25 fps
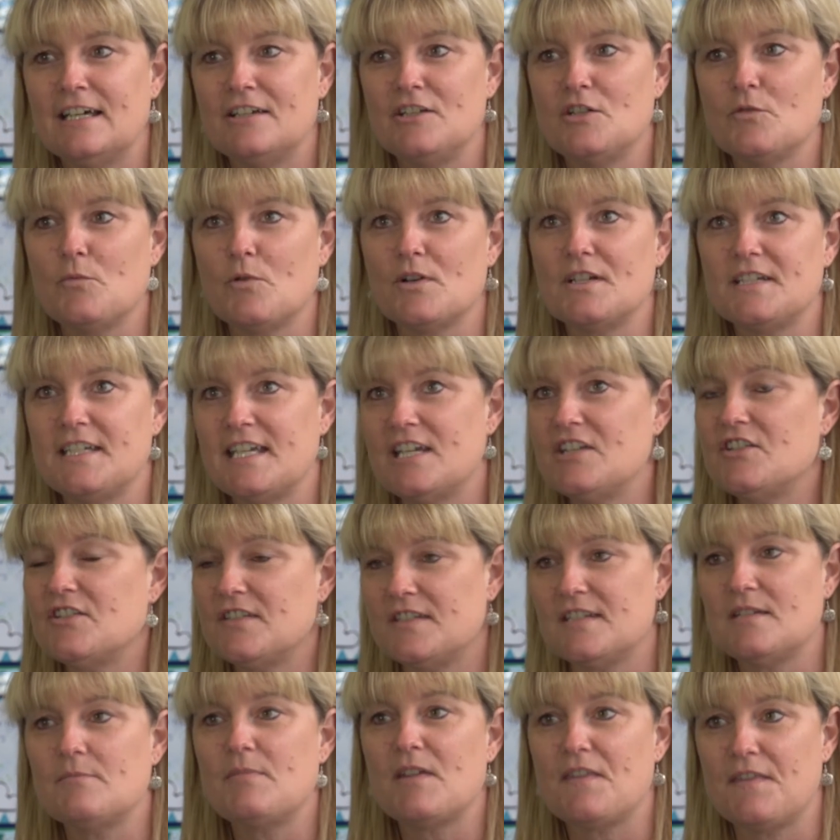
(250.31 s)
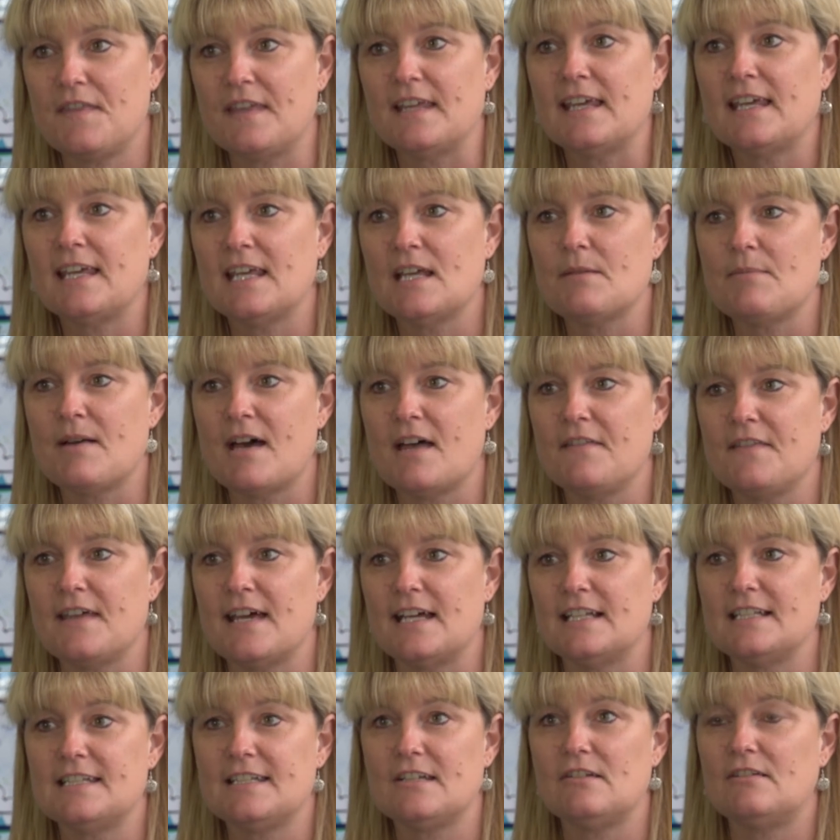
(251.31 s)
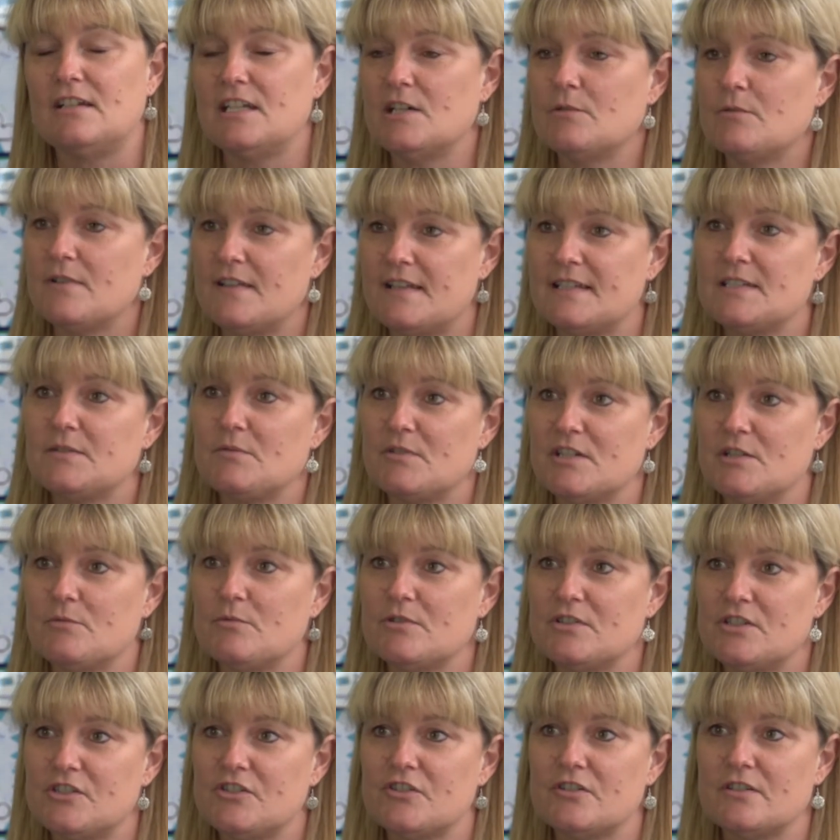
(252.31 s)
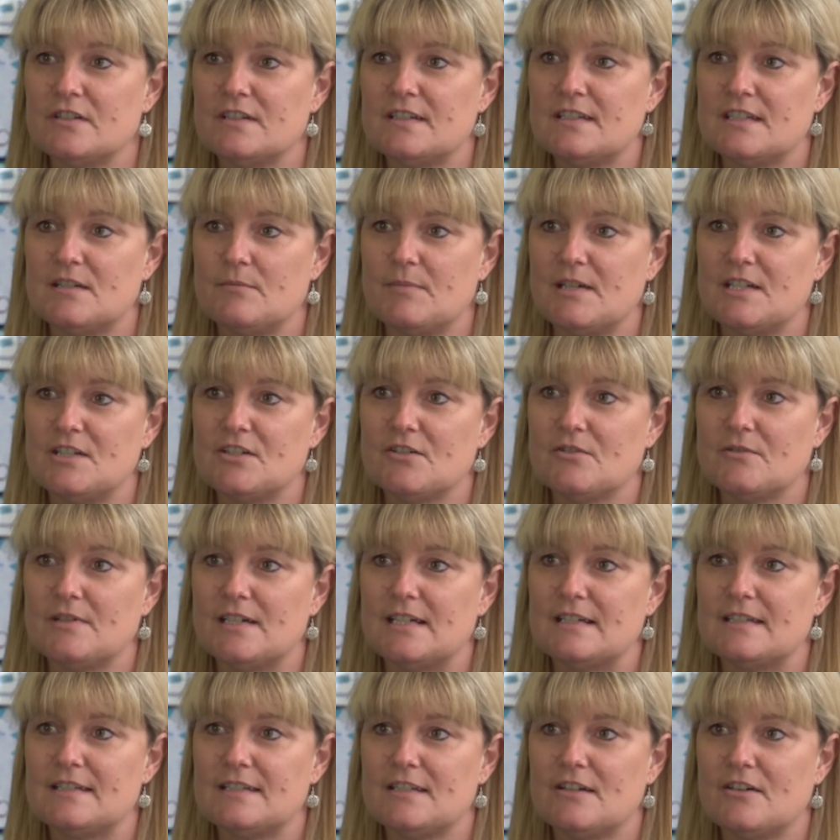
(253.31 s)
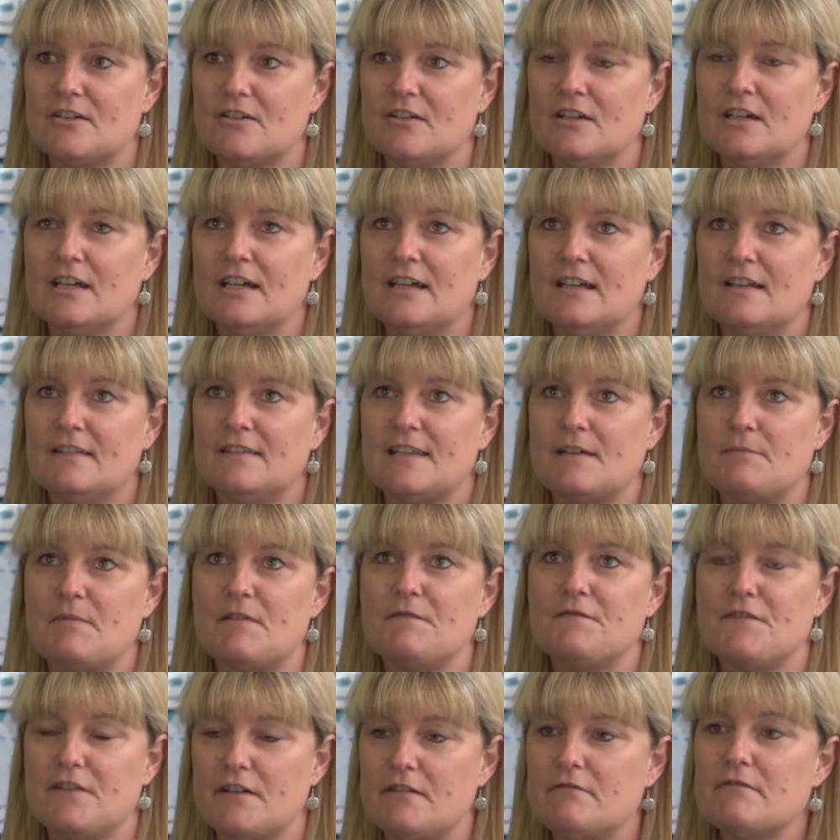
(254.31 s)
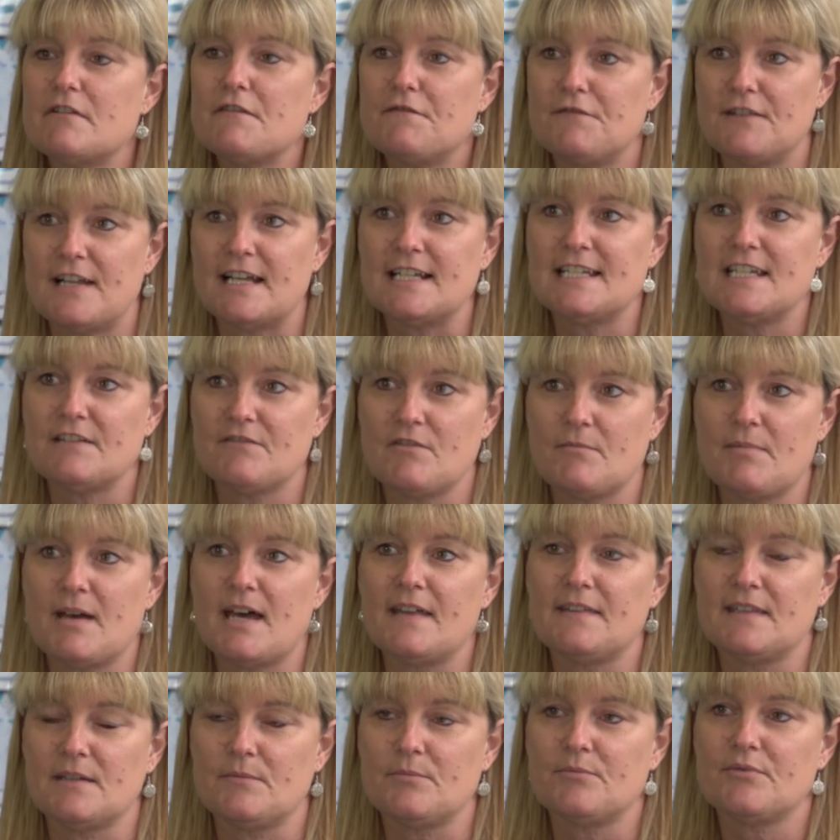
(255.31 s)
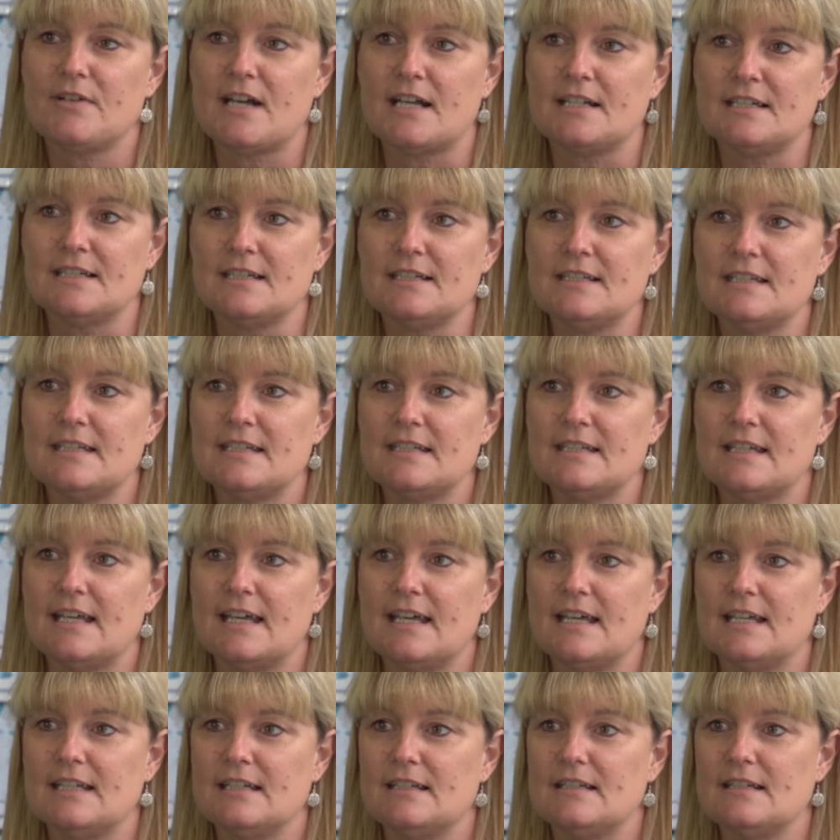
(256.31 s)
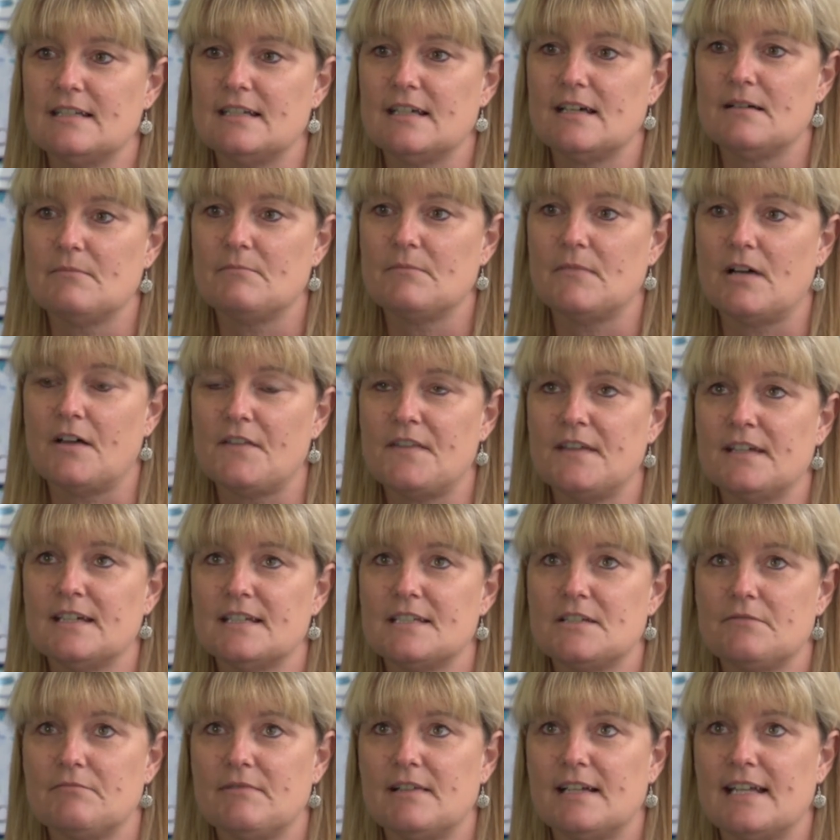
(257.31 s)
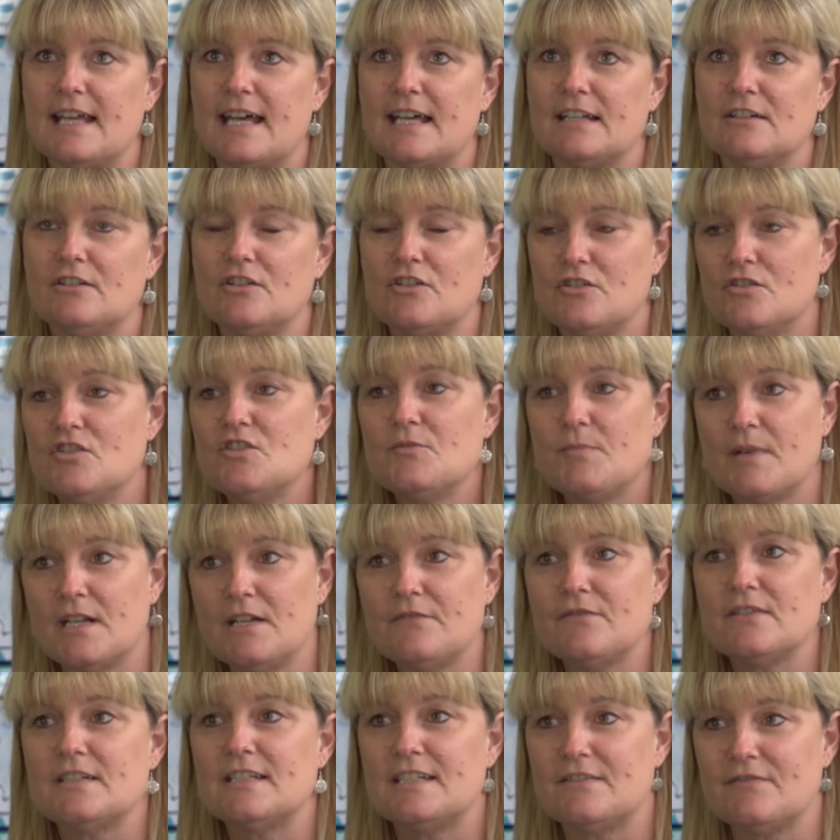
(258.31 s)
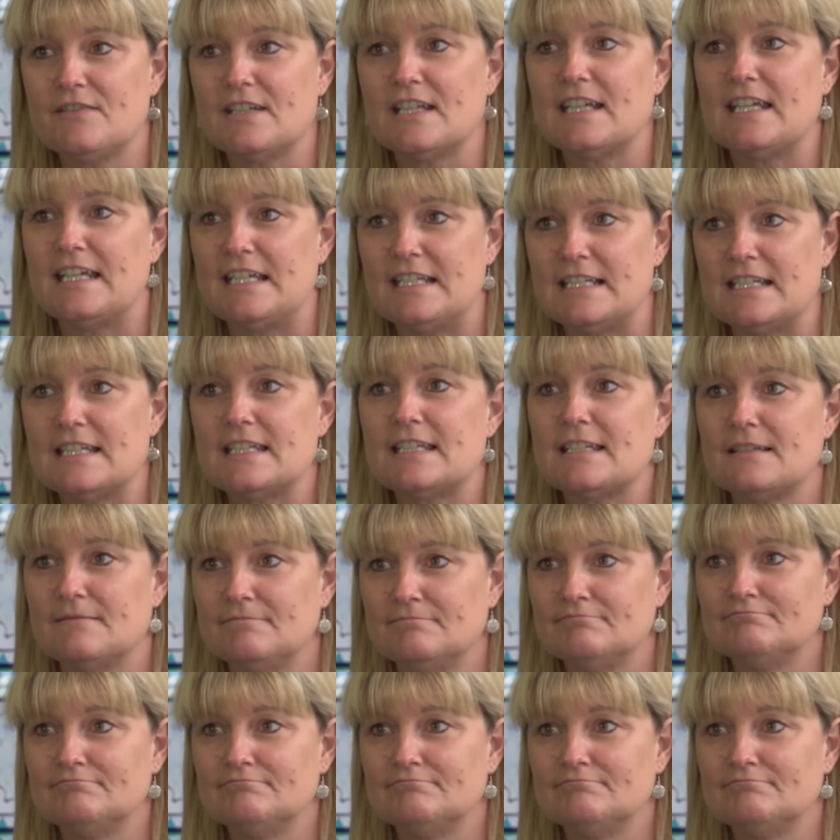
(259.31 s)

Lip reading: You want teachers to be thinking about that, and certainly that's what you want students to be doing. So they've been very reflective about their practice, and I think it's really had huge benefits for the kids.